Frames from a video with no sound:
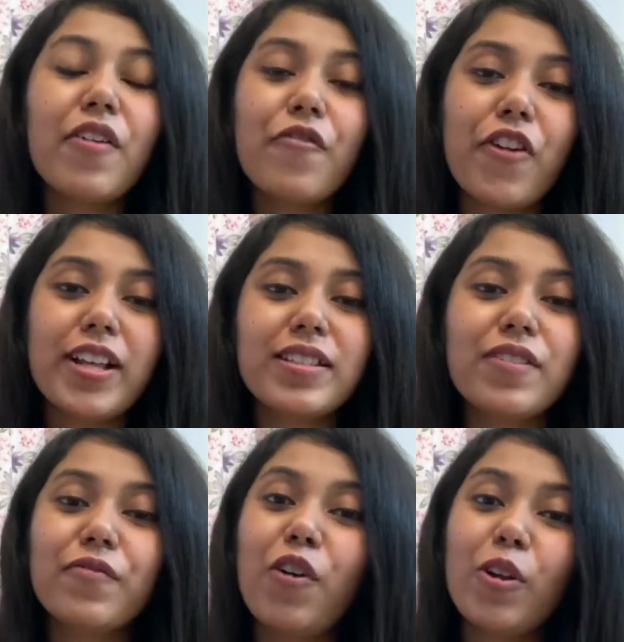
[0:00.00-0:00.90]
friends
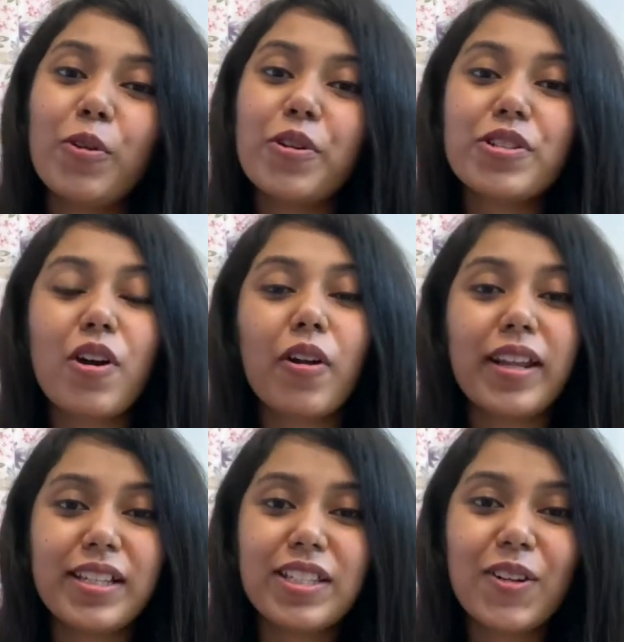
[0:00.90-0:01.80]
and followers on
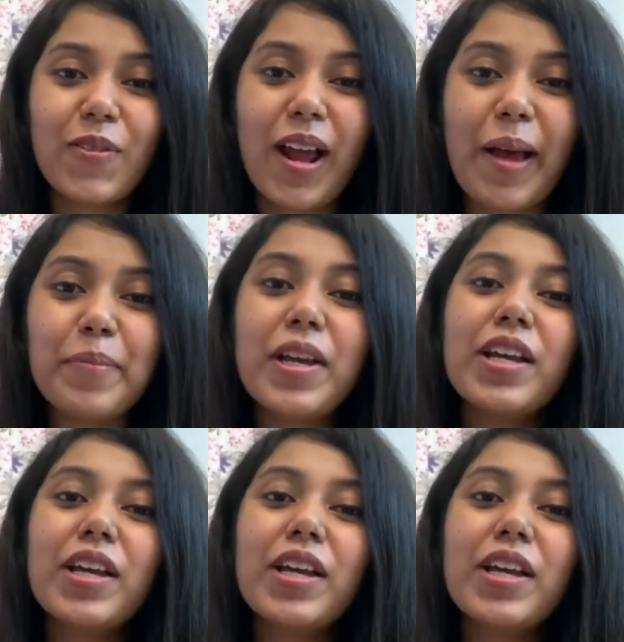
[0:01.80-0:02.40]
Instagram